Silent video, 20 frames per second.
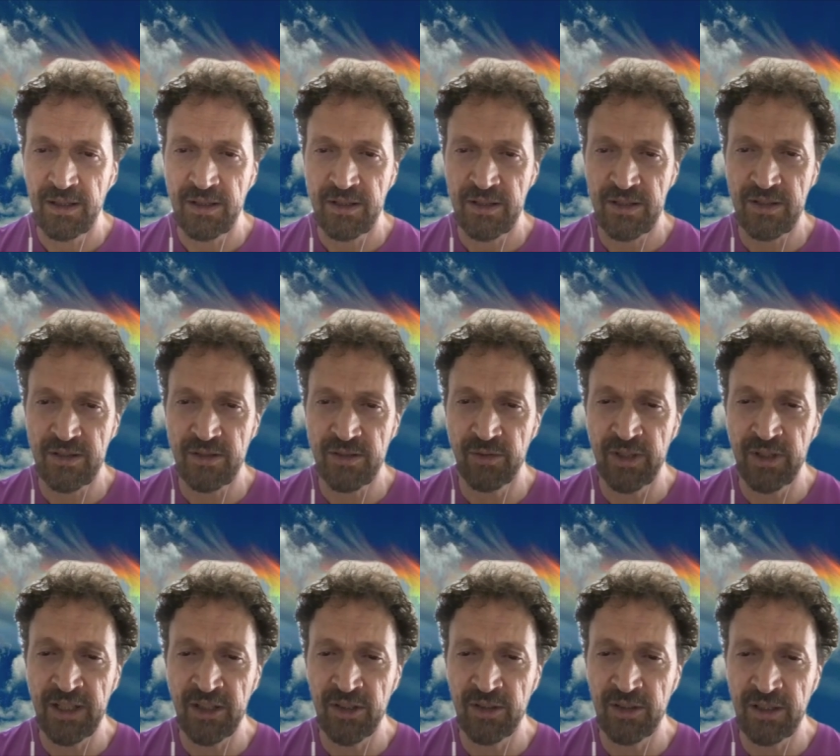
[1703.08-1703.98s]

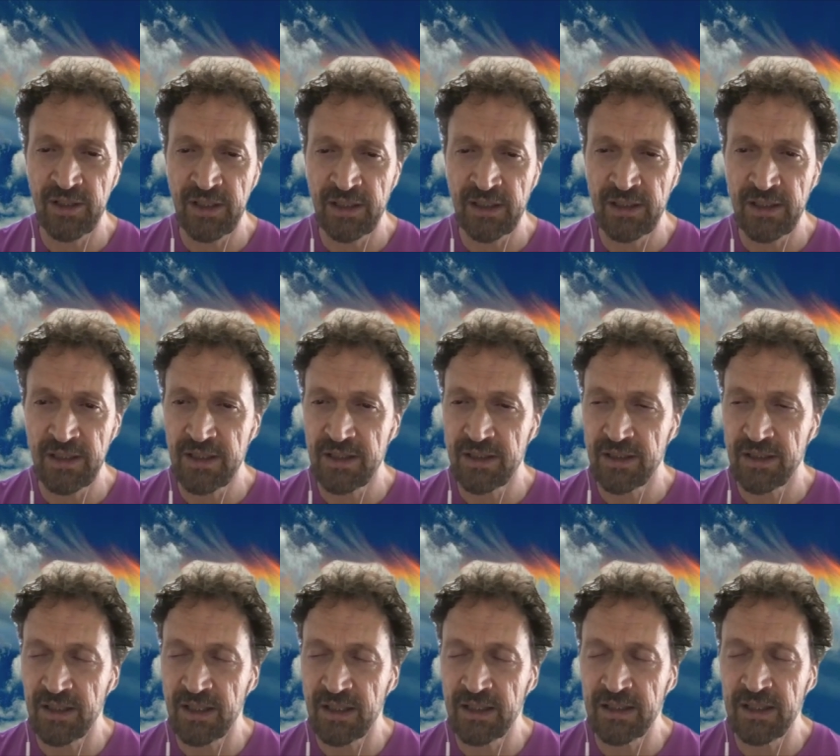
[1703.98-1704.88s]
surrendering to
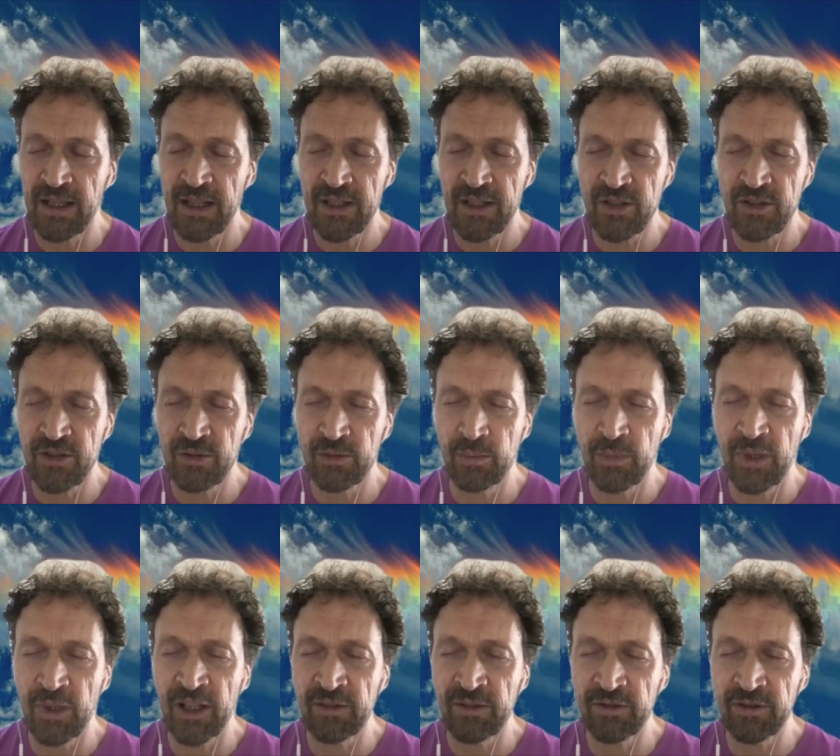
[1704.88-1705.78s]
the natural
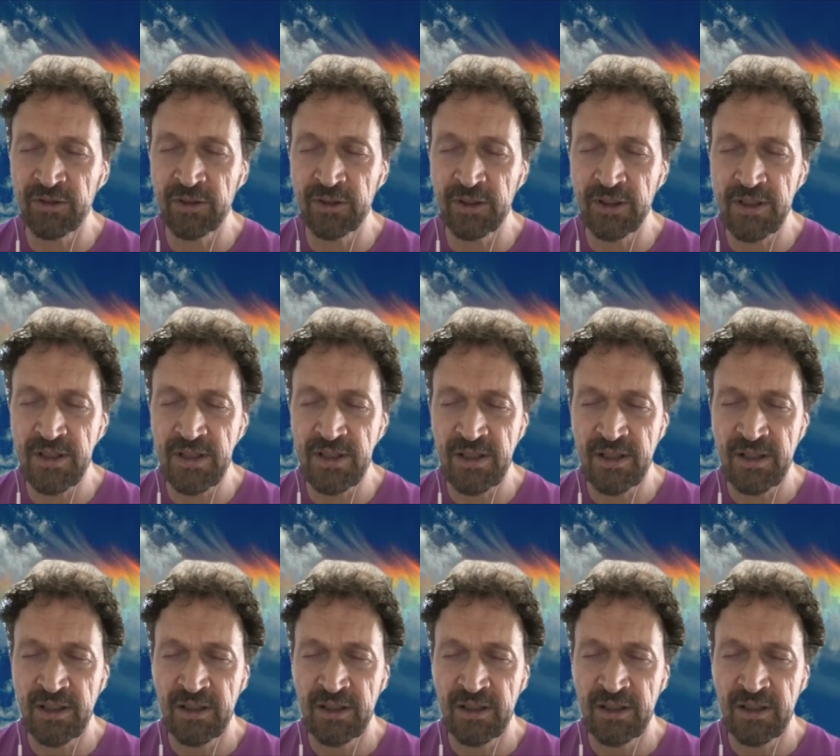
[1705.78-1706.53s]
mindfulness